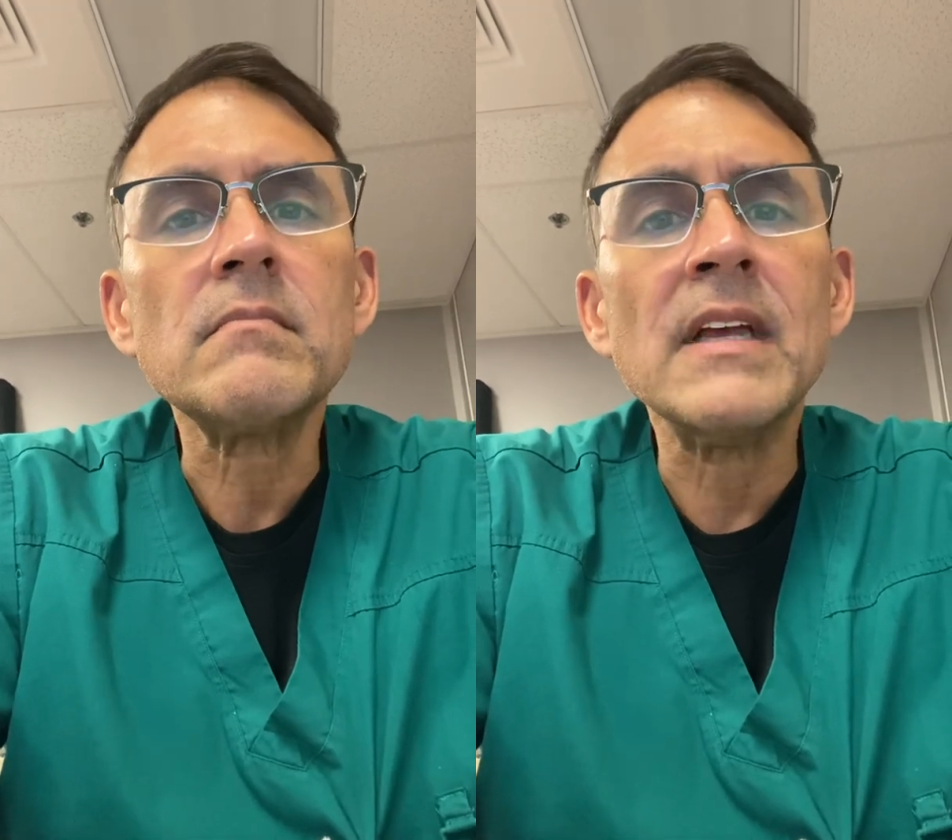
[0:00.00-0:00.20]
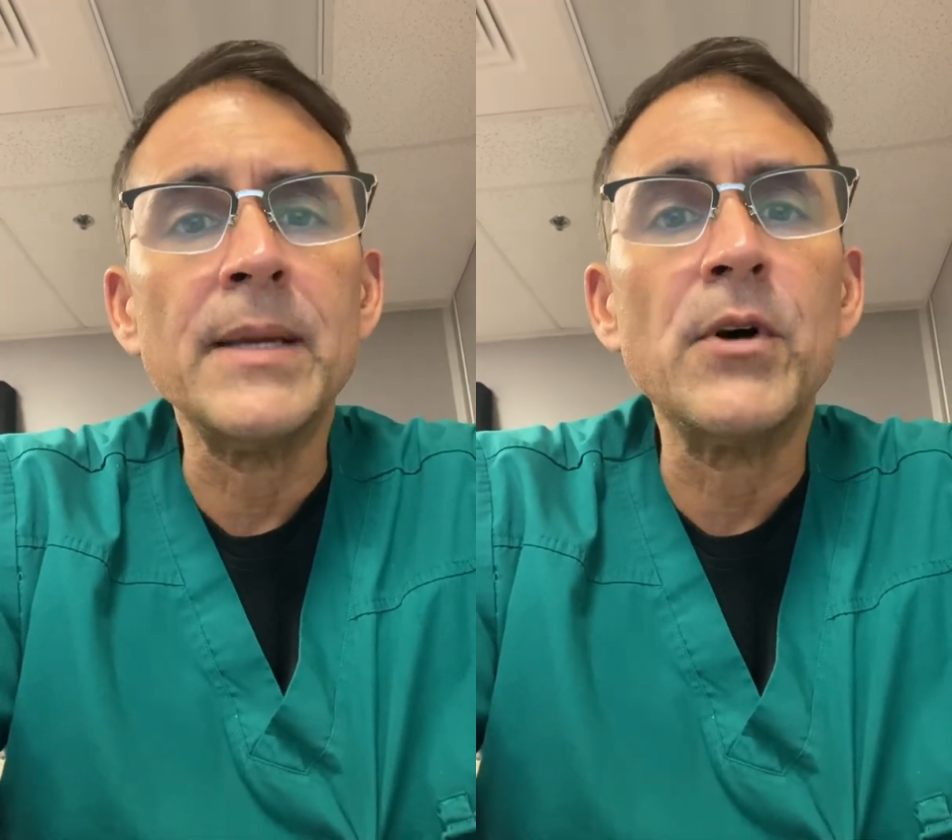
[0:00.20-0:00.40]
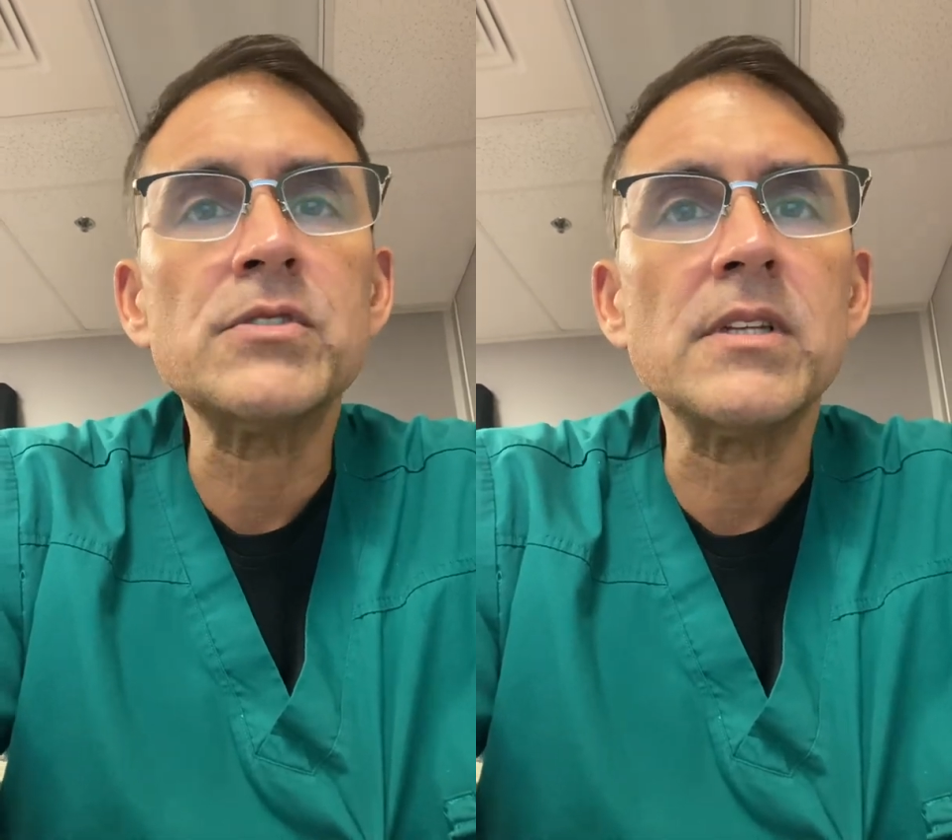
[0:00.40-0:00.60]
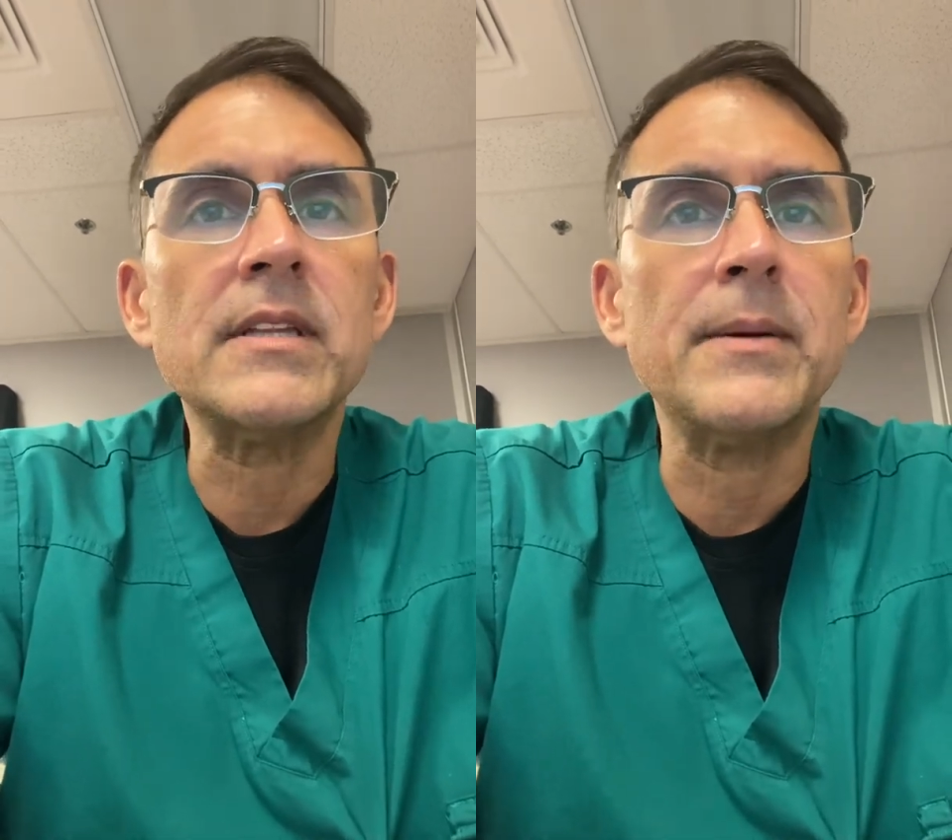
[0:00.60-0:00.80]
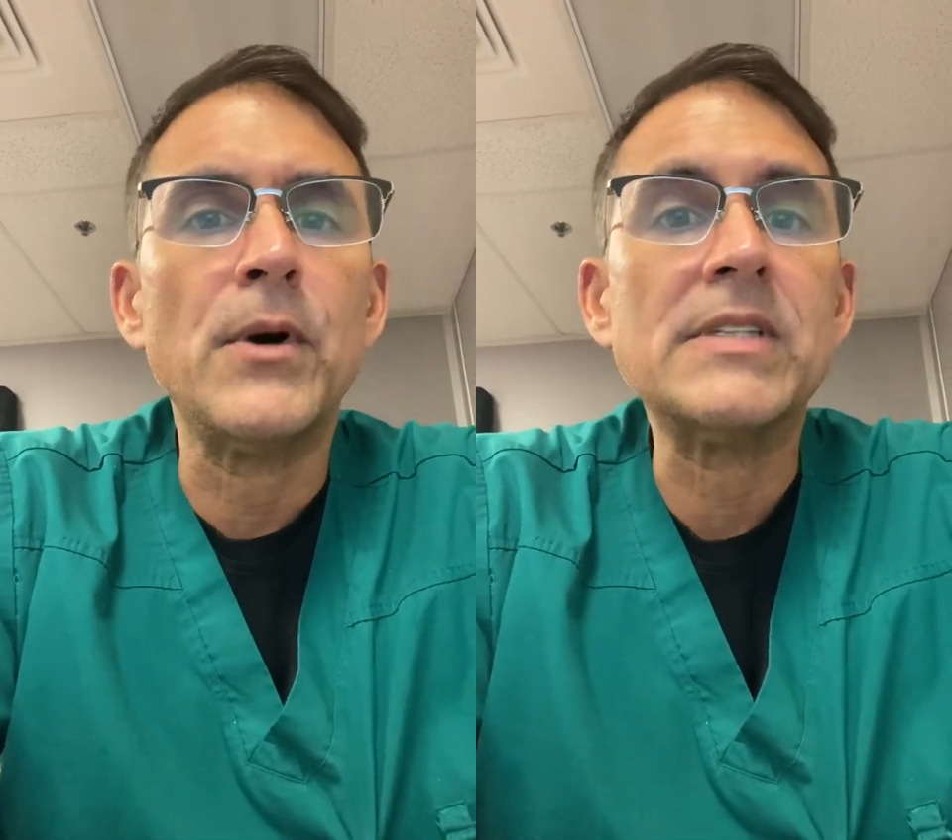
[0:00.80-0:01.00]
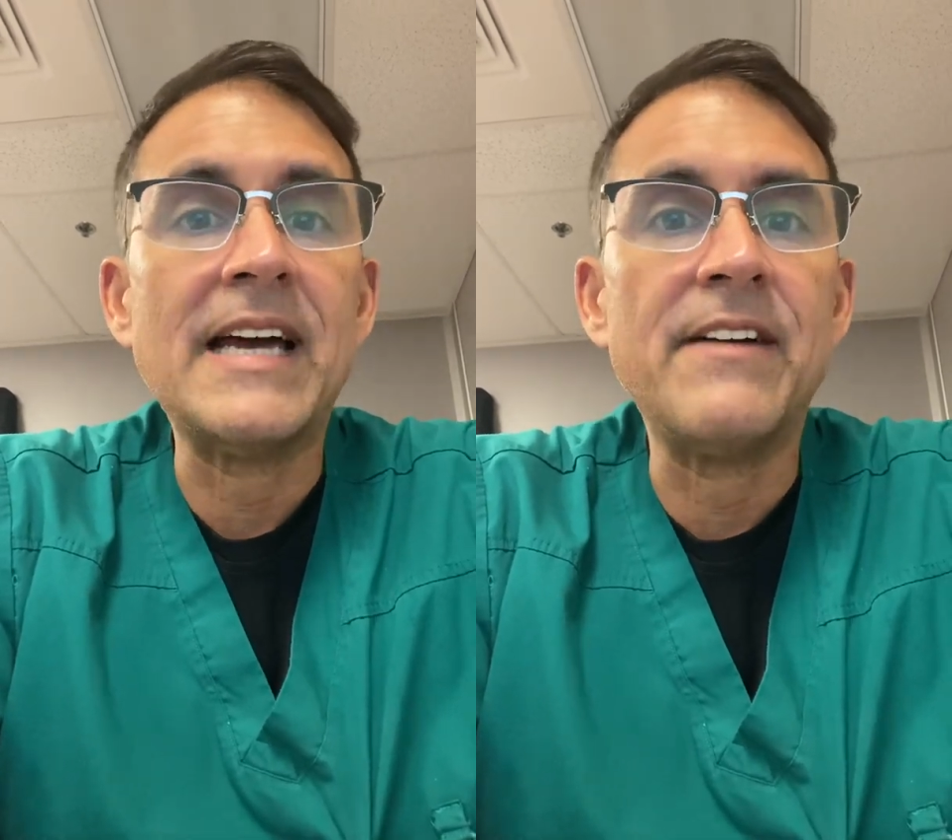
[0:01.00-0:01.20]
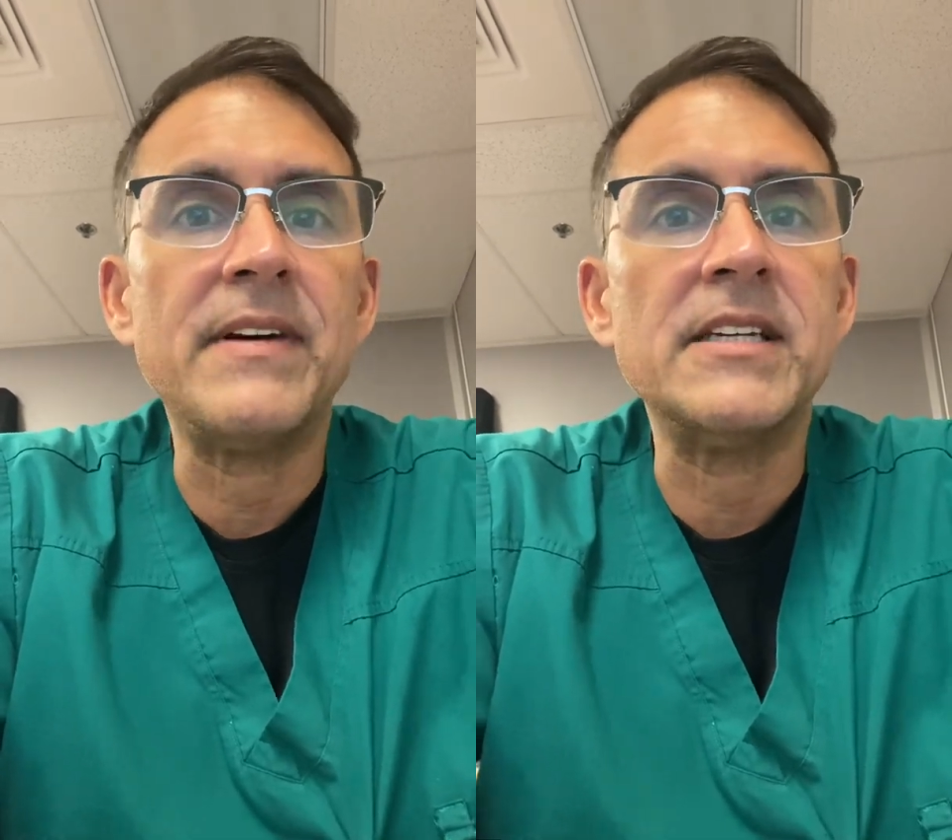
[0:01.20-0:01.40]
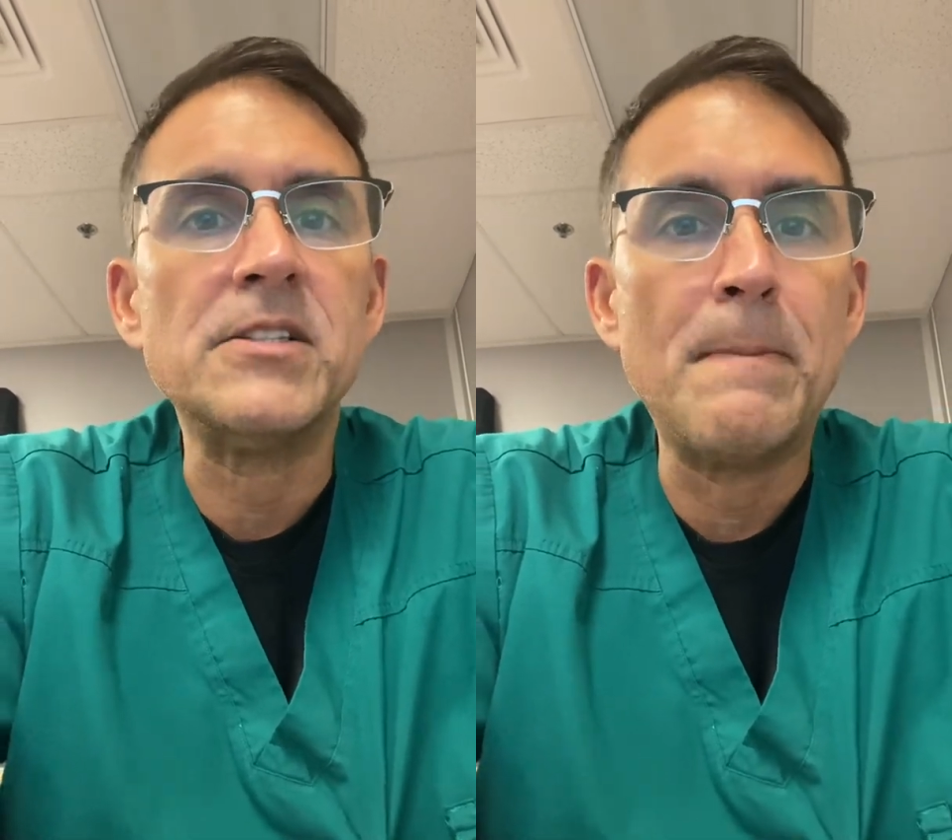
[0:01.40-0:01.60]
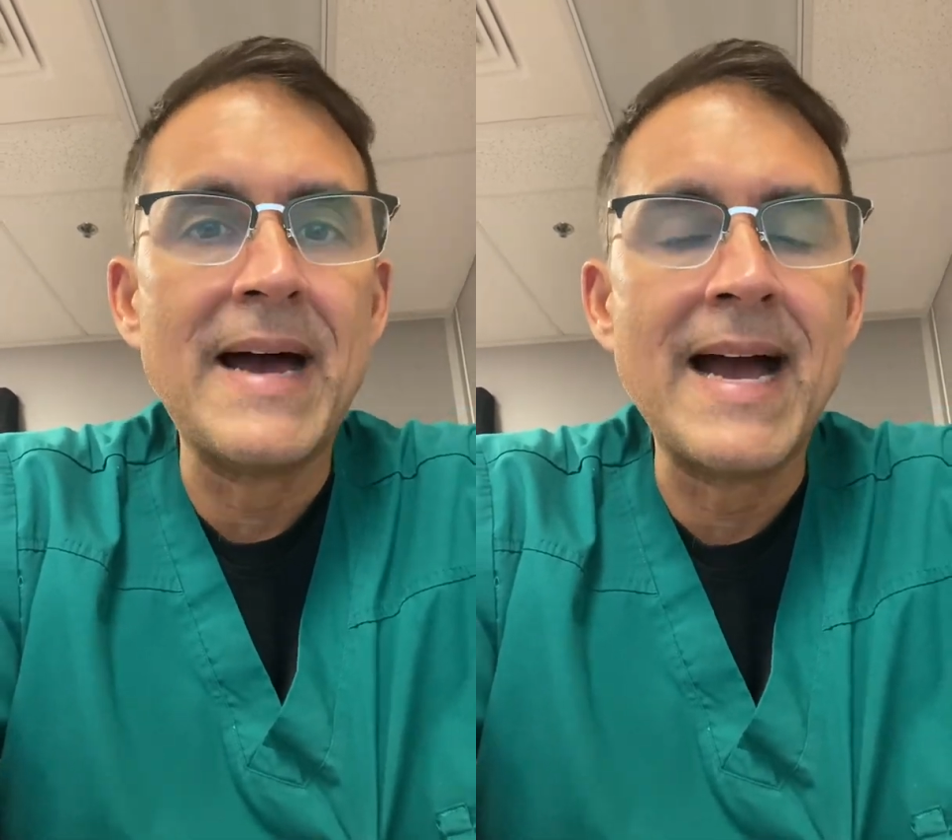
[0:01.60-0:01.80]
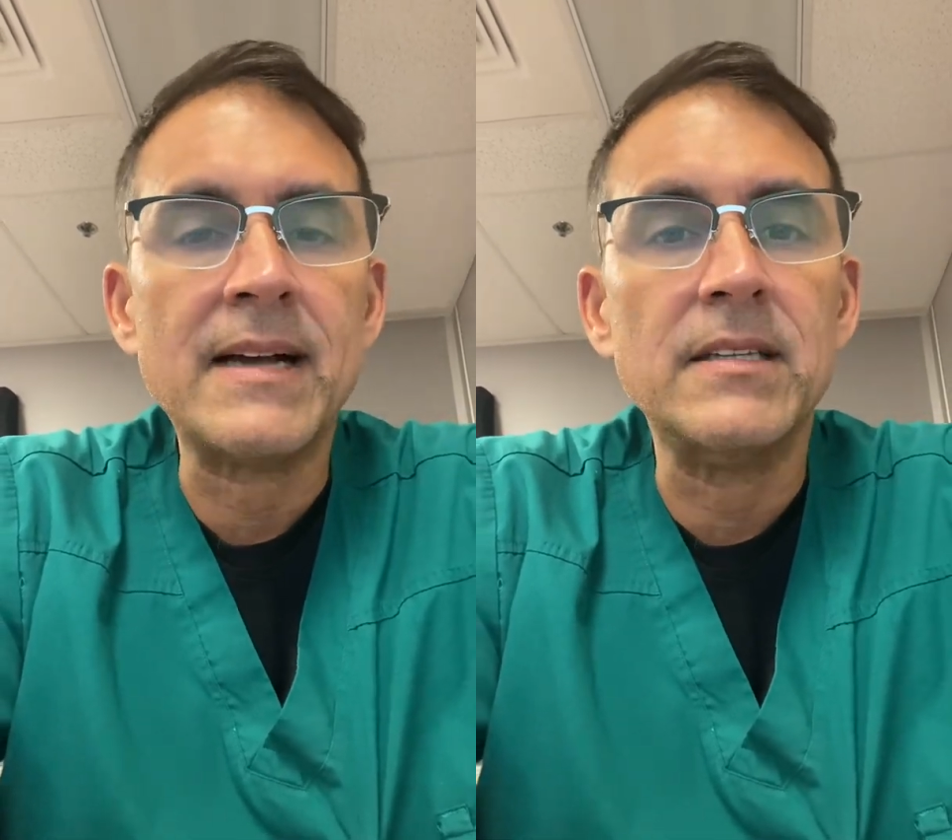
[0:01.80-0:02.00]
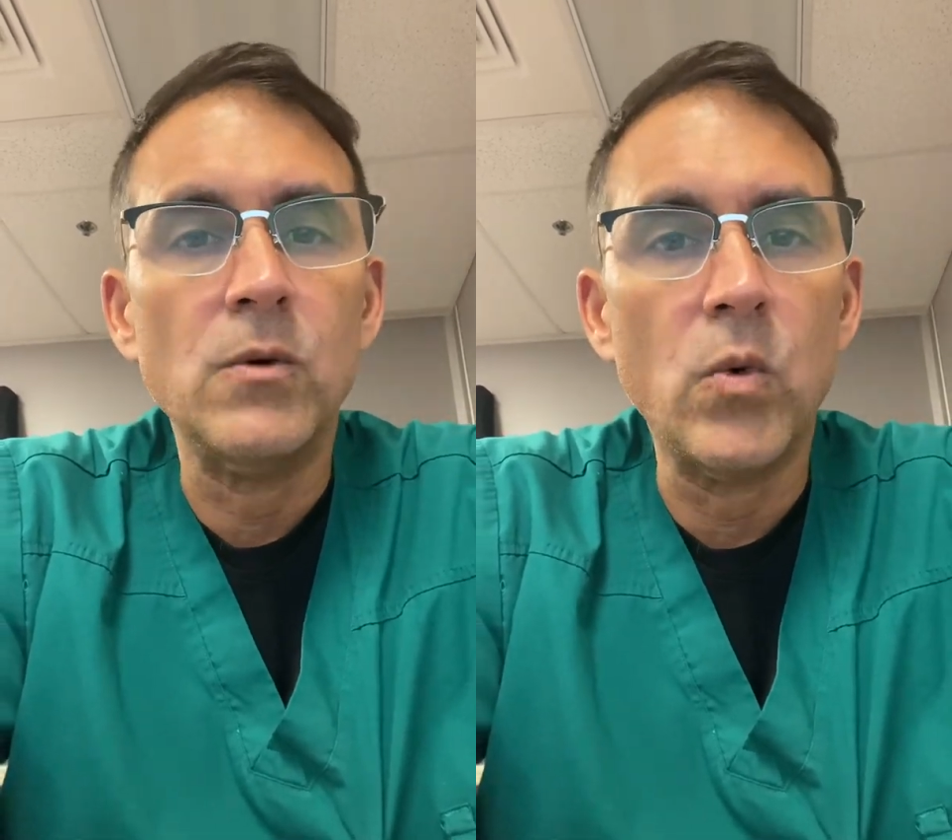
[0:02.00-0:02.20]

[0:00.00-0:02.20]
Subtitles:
the most evidence-backed